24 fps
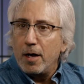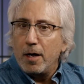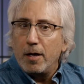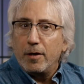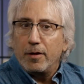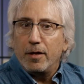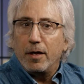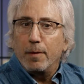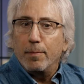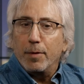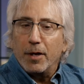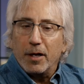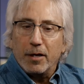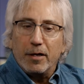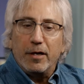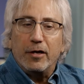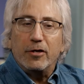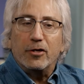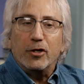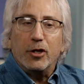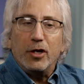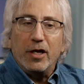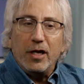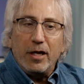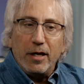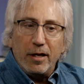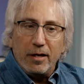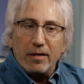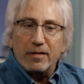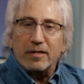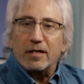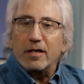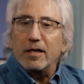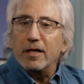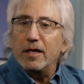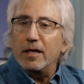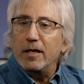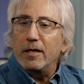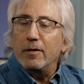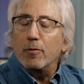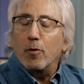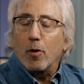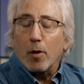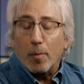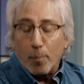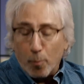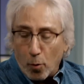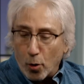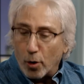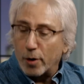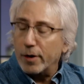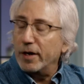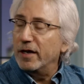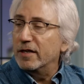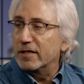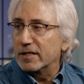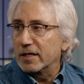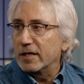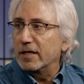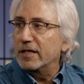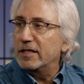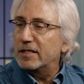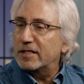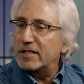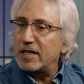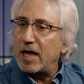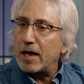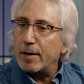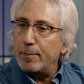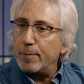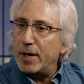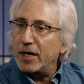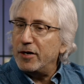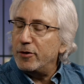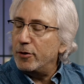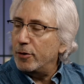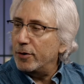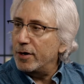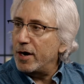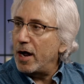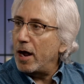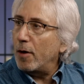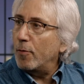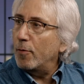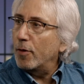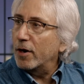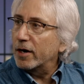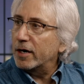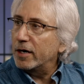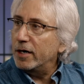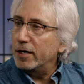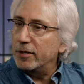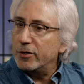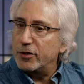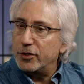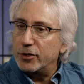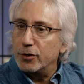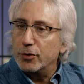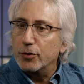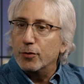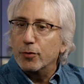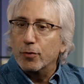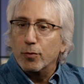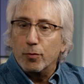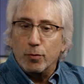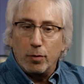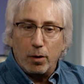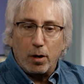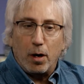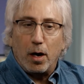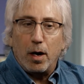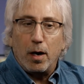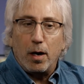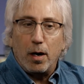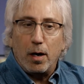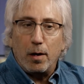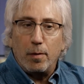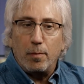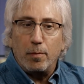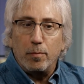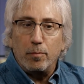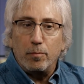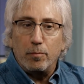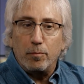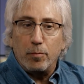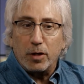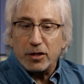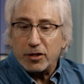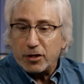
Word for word: The ability to easily or more easily segment your network into uh, much